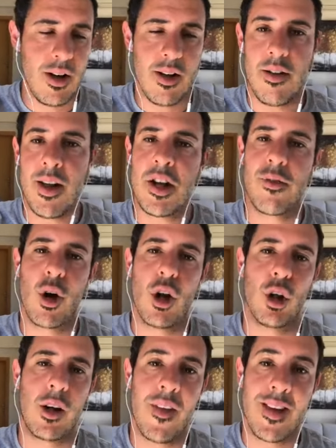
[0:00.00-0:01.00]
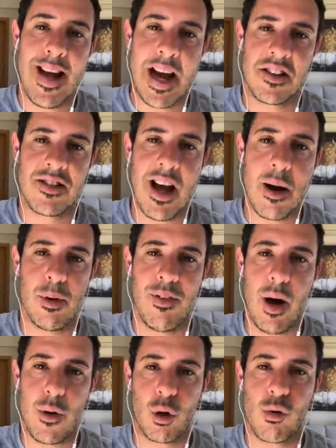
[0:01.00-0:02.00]
then you've got to look at the next step of
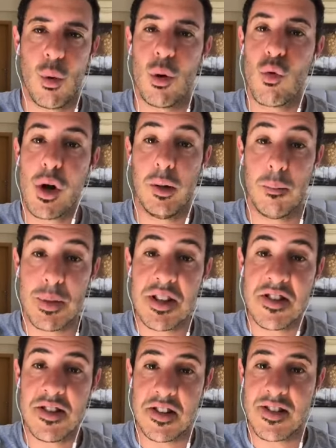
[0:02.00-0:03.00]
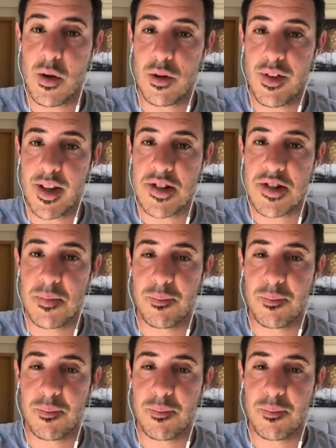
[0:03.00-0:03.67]
how to grow a real business out of this.